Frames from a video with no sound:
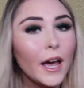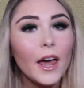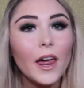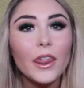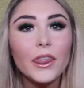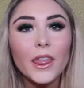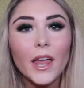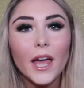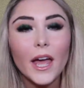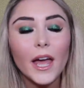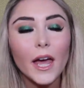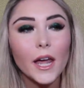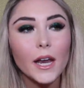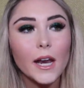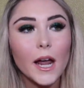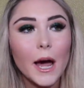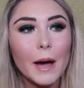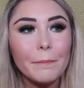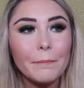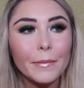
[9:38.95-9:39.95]
And
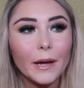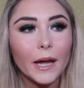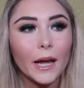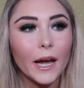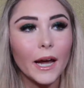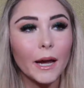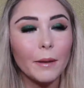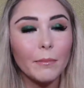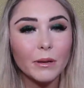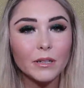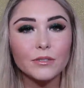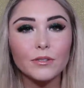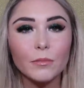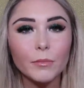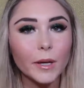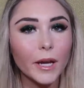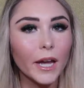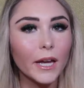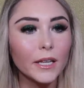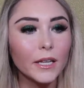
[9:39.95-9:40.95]
then my best
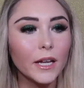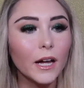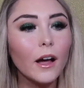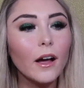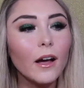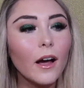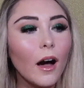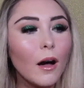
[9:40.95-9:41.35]
friend Michaela